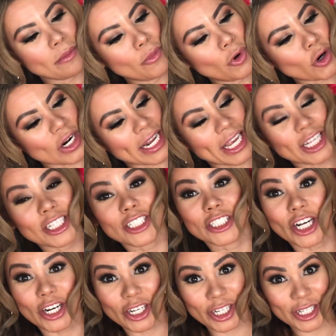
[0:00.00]
more like on the
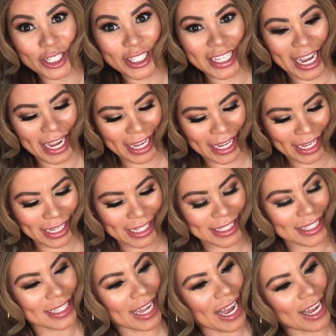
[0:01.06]
darker side. It's
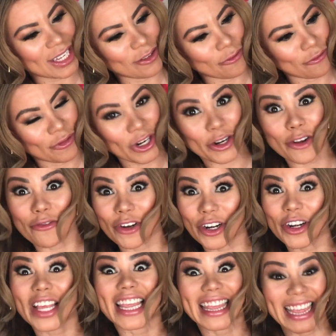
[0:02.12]
not
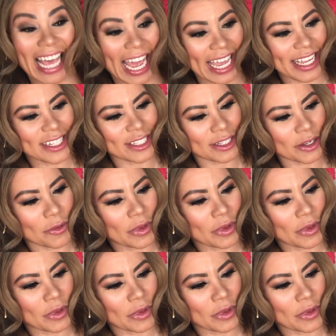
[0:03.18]
very light.